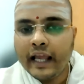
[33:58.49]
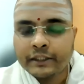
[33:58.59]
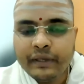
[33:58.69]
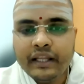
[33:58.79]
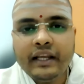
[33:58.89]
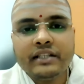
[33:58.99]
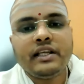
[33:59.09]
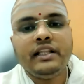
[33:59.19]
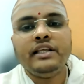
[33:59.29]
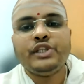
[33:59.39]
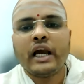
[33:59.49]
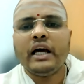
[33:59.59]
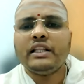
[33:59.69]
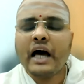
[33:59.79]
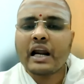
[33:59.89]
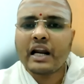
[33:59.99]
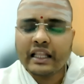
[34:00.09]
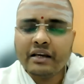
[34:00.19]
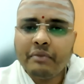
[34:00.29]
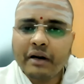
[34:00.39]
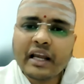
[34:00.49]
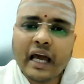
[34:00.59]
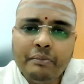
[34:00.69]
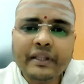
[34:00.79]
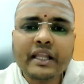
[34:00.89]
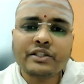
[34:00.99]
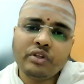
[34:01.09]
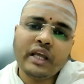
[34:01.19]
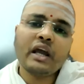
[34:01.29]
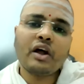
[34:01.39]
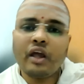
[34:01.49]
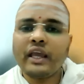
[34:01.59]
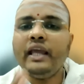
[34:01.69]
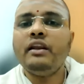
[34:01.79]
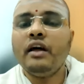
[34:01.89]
experienced in the jagat are nothing but kalpita so they are all again